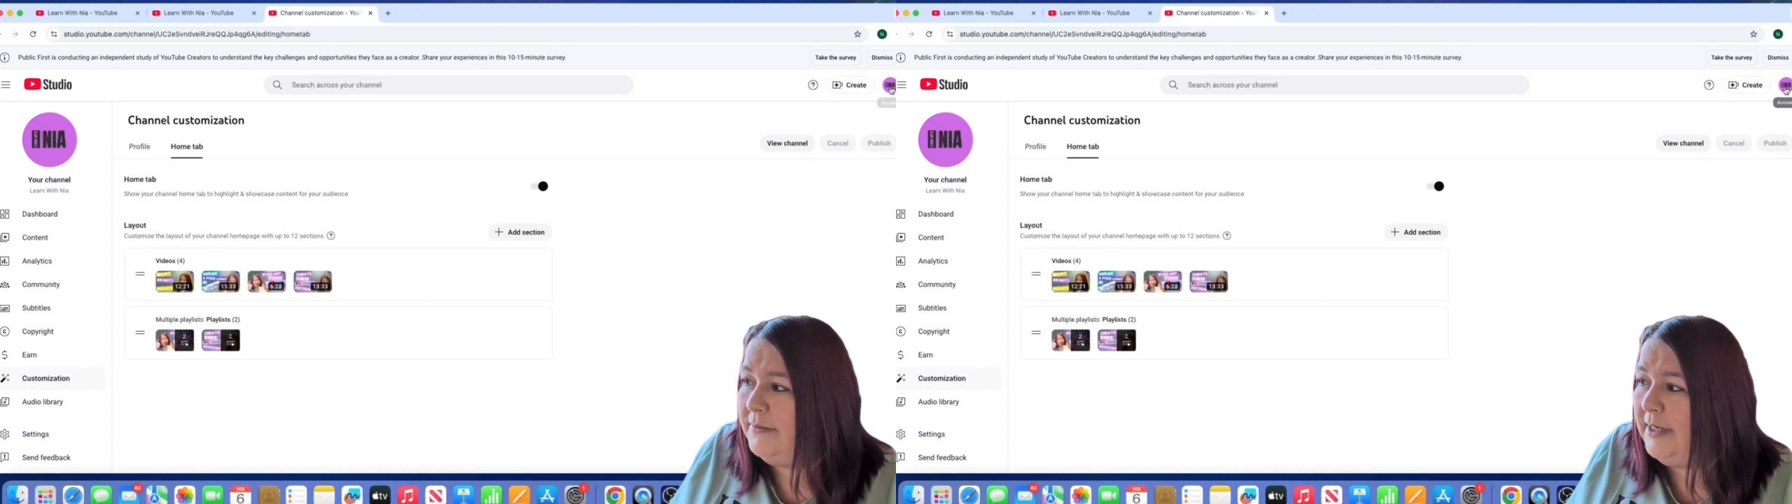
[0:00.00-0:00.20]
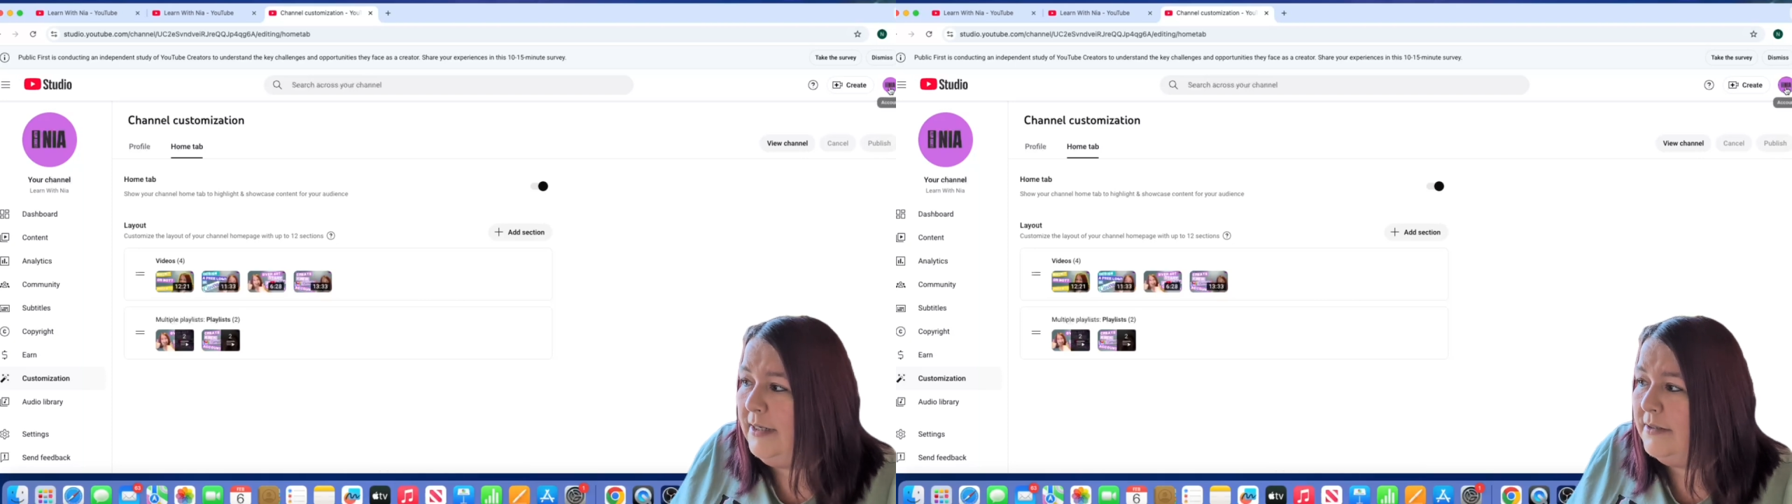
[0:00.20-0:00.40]

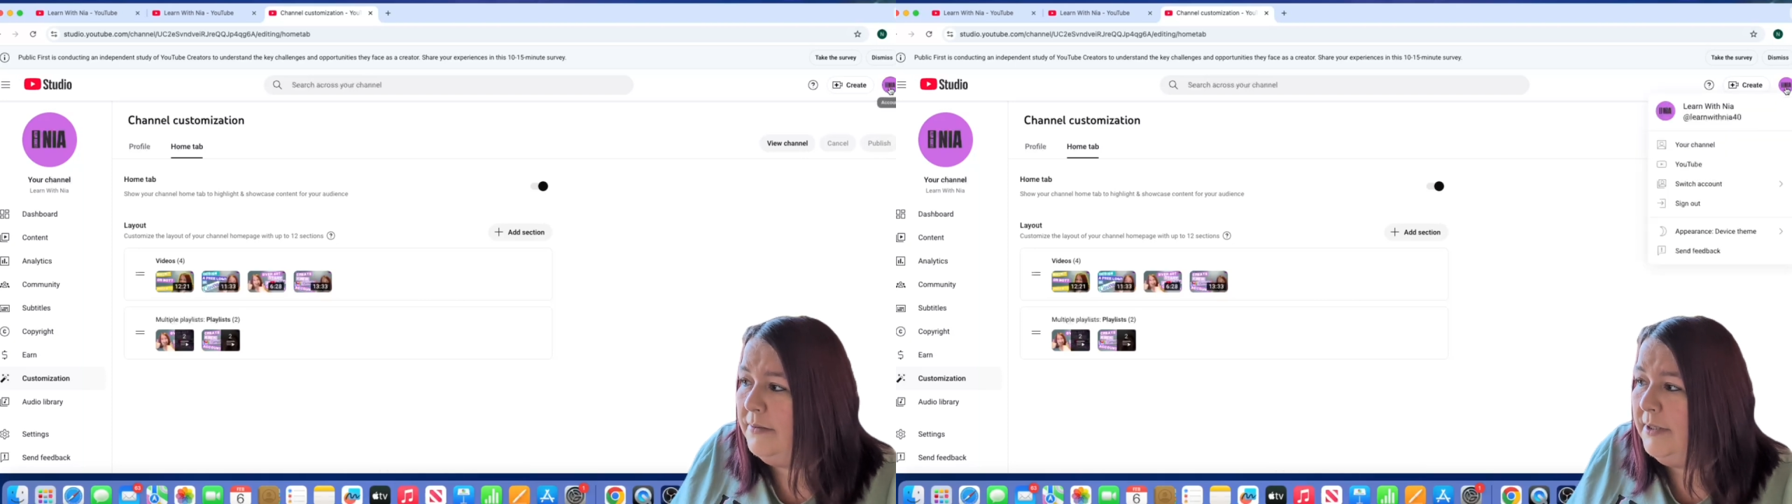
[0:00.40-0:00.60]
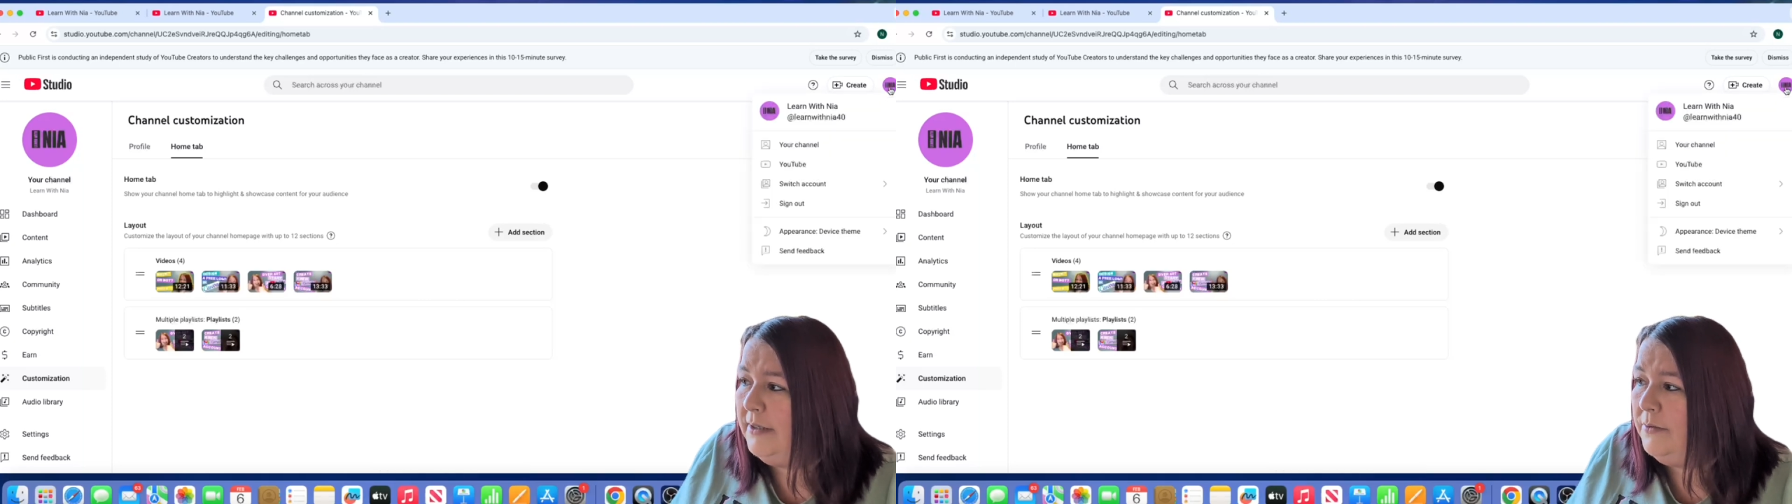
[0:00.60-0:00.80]
Okay,
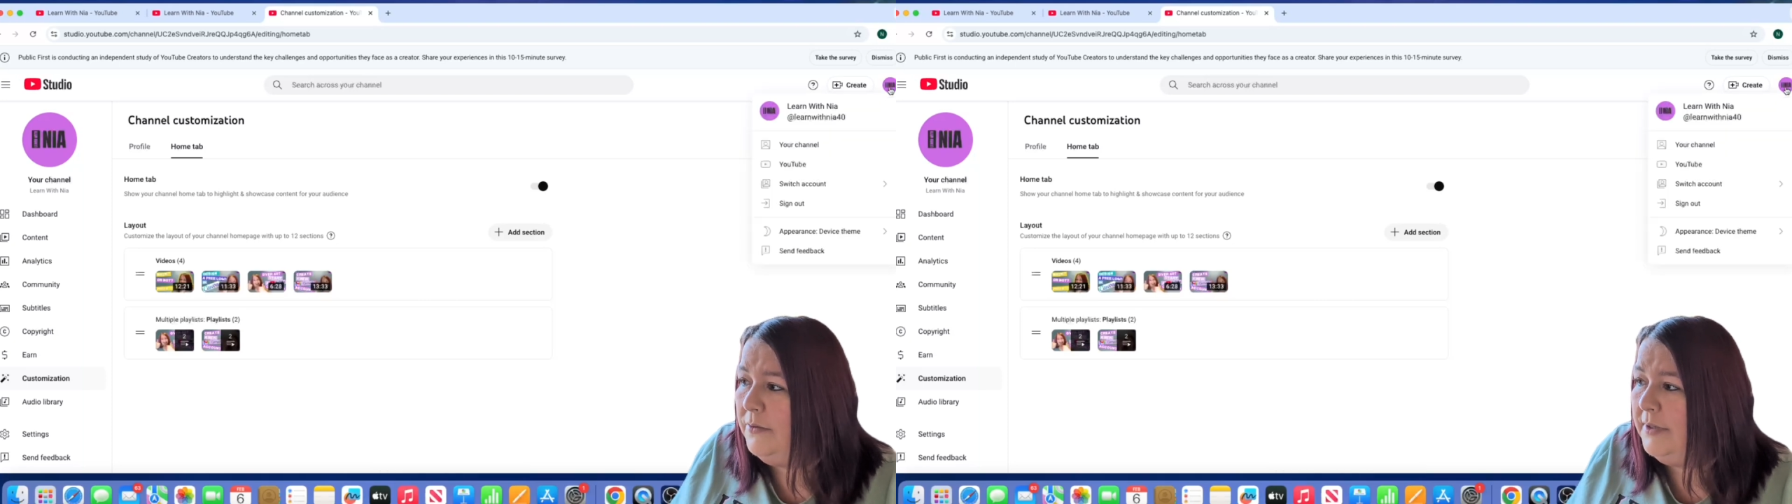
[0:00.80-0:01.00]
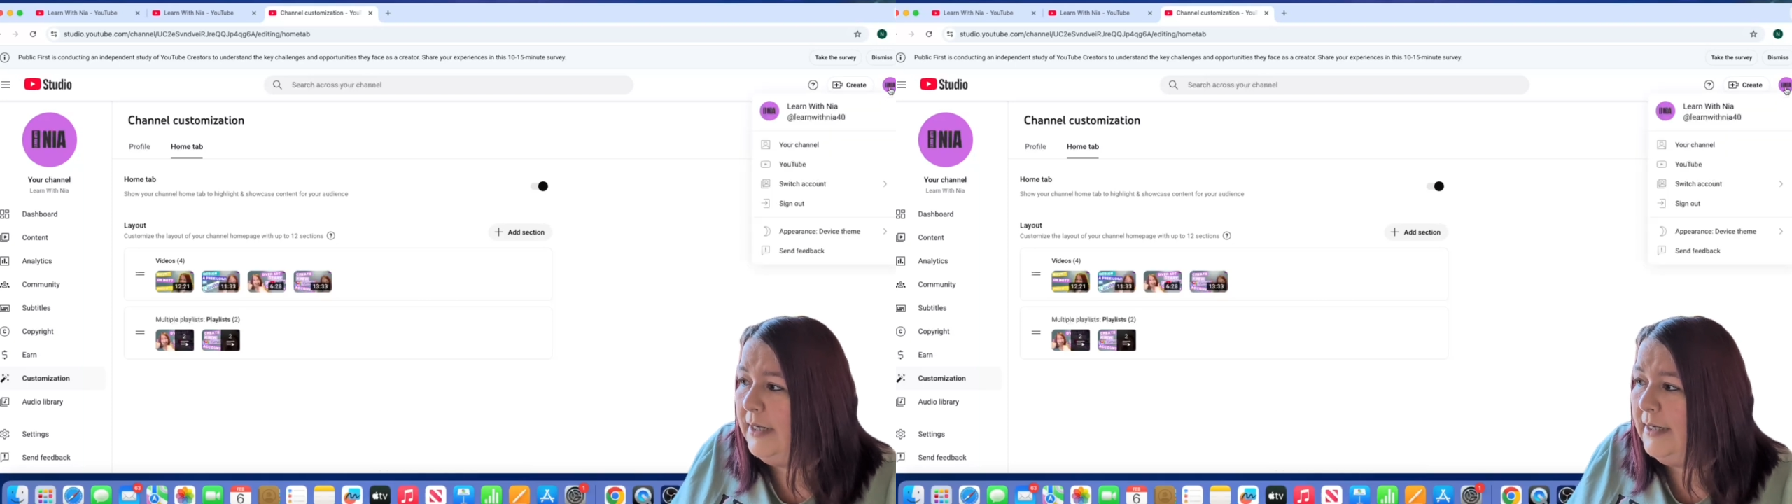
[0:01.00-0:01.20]
so we'll
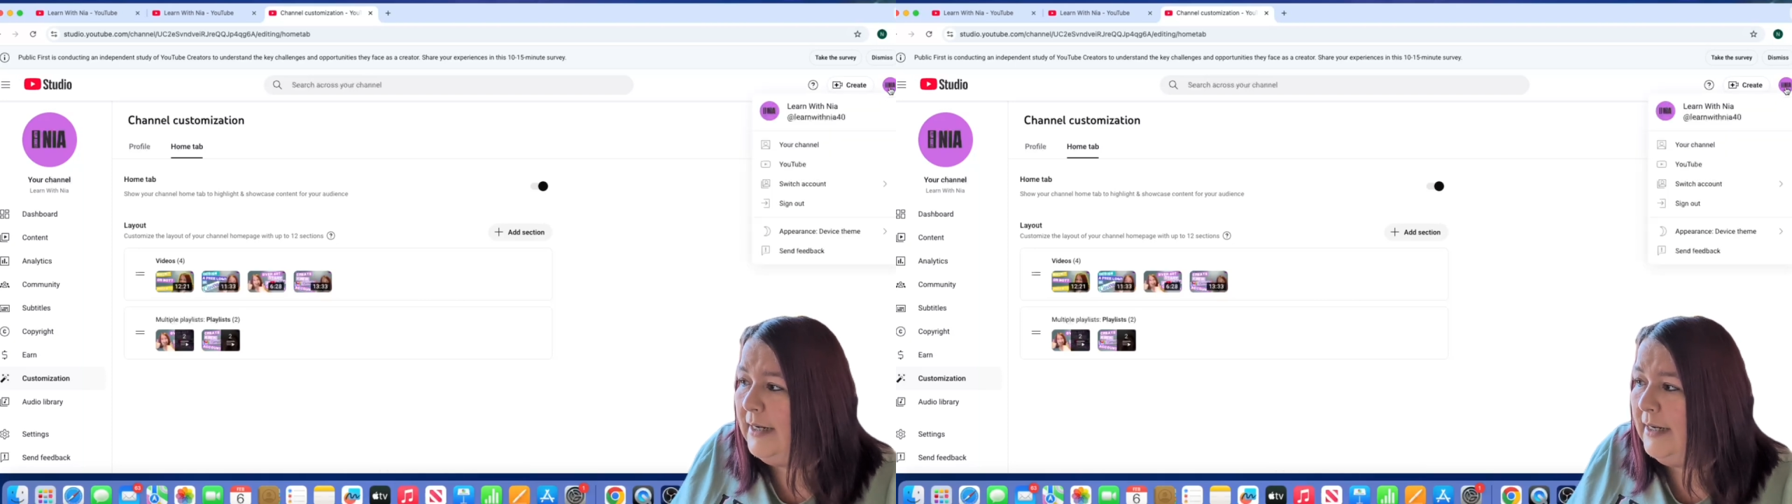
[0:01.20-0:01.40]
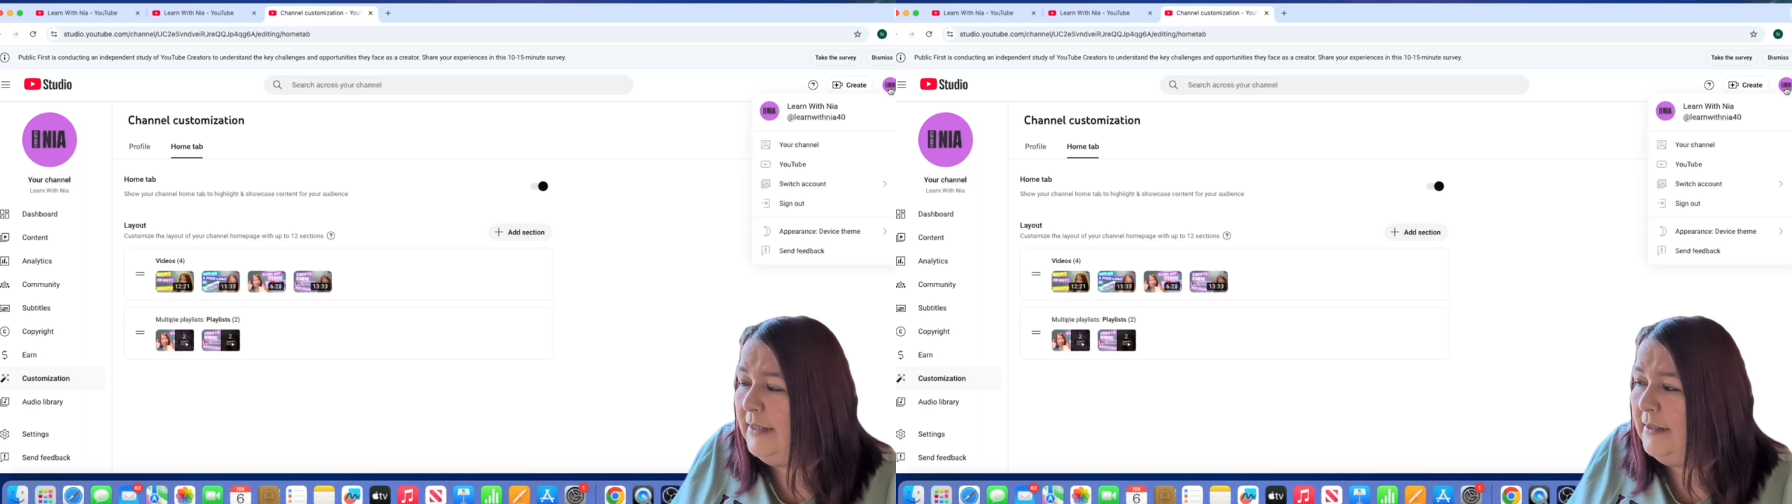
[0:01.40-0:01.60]
go there
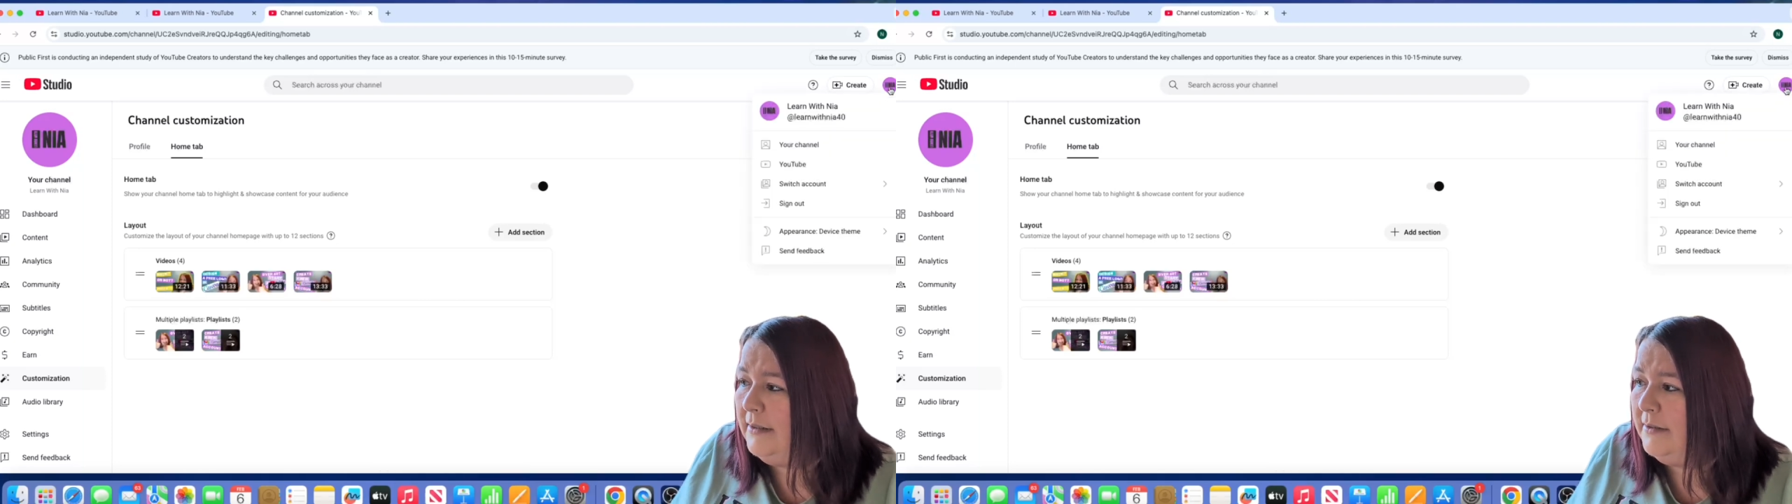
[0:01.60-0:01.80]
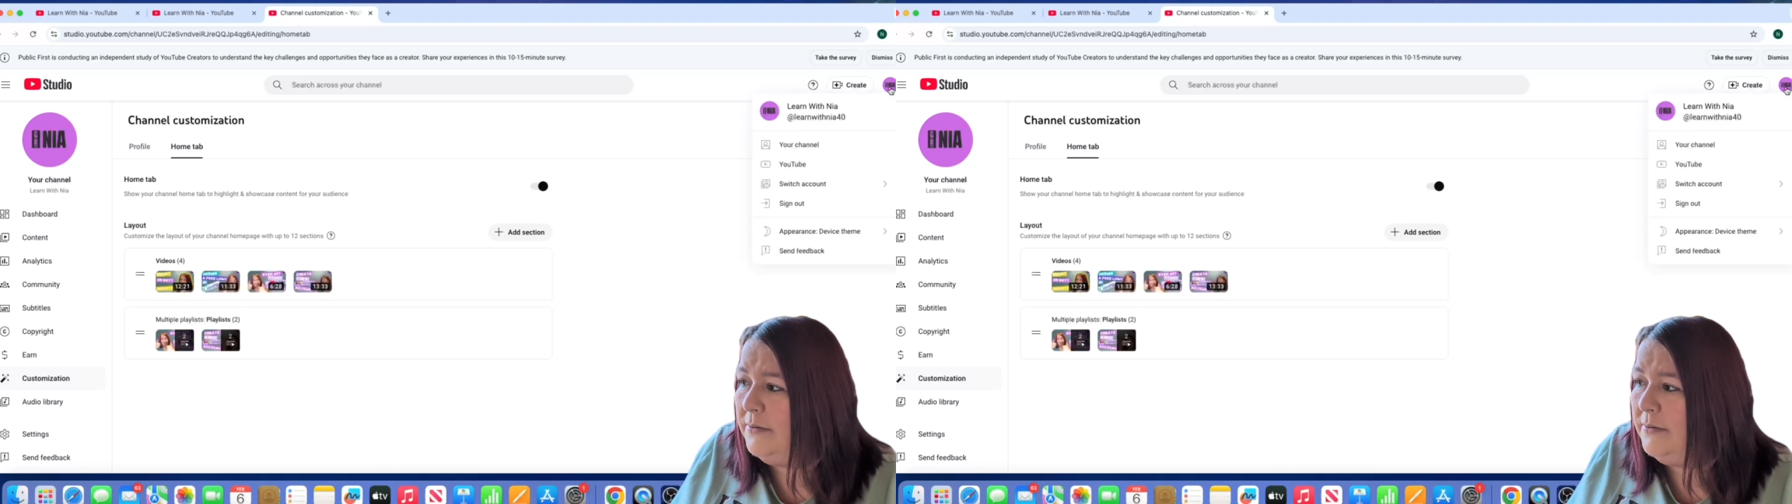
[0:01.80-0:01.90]
again